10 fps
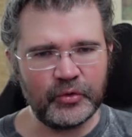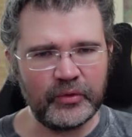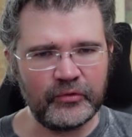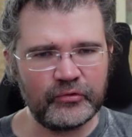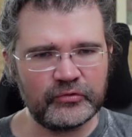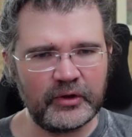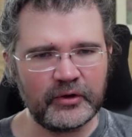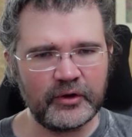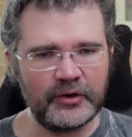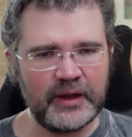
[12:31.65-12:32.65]
who is still
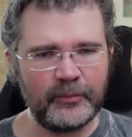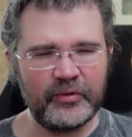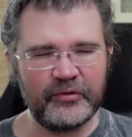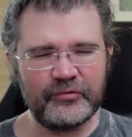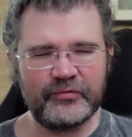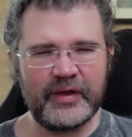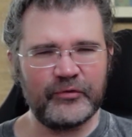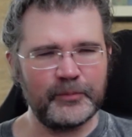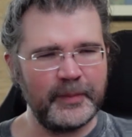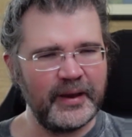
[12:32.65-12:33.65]
curled up with his
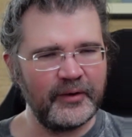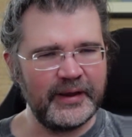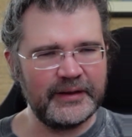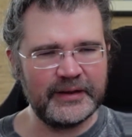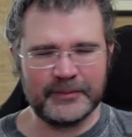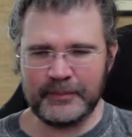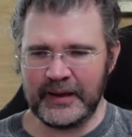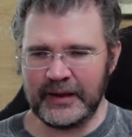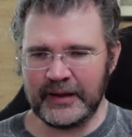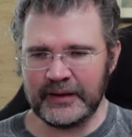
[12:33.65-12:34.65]
face buried in
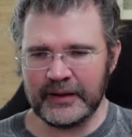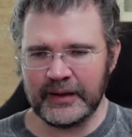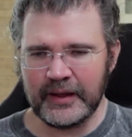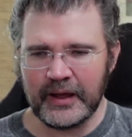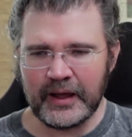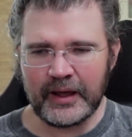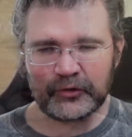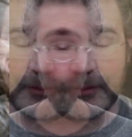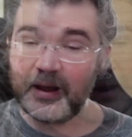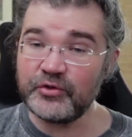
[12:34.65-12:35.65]
bed. I'll
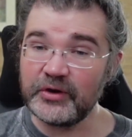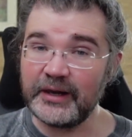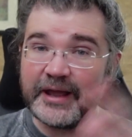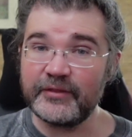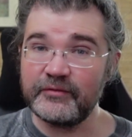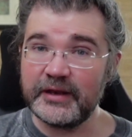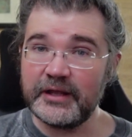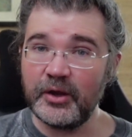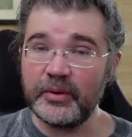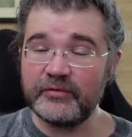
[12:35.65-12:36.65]
remind you to like the
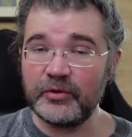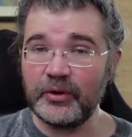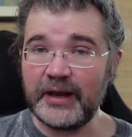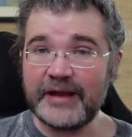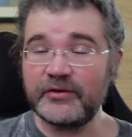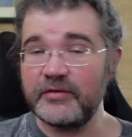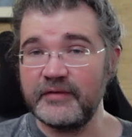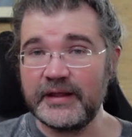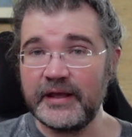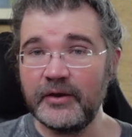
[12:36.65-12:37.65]
video if you liked the
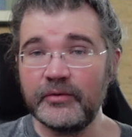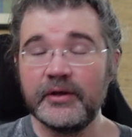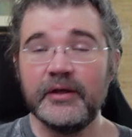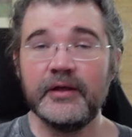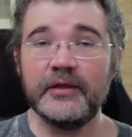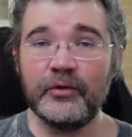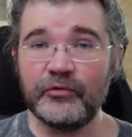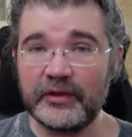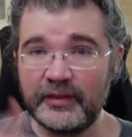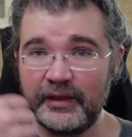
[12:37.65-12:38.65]
video,
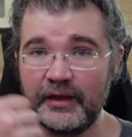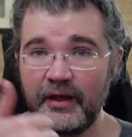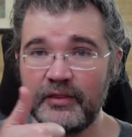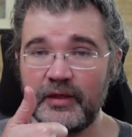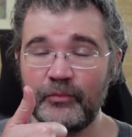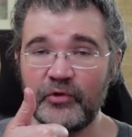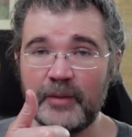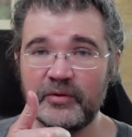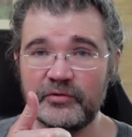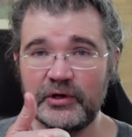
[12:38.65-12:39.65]
using the uh, thumbs
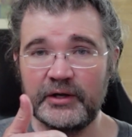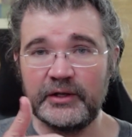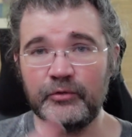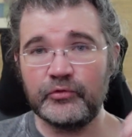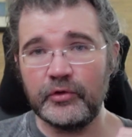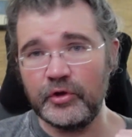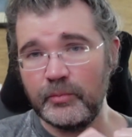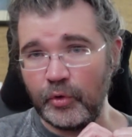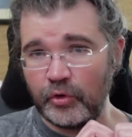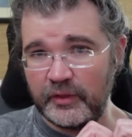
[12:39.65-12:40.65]
up if you're on
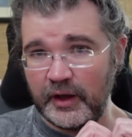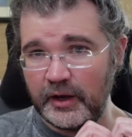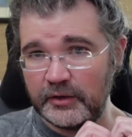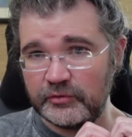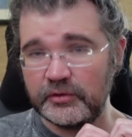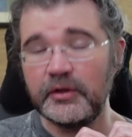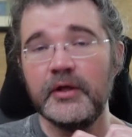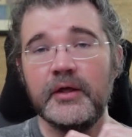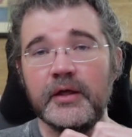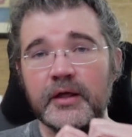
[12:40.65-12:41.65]
YouTube or the heart
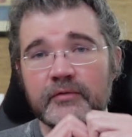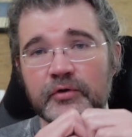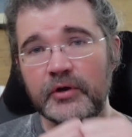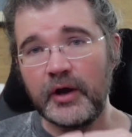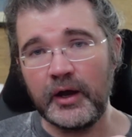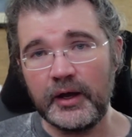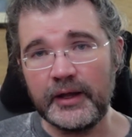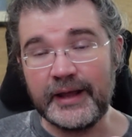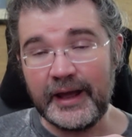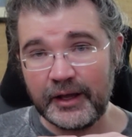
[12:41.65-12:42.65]
if you're
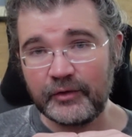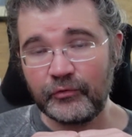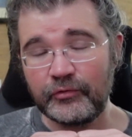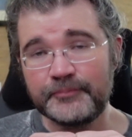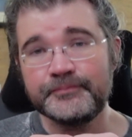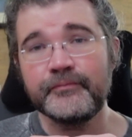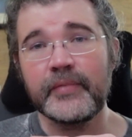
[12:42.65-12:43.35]
on X.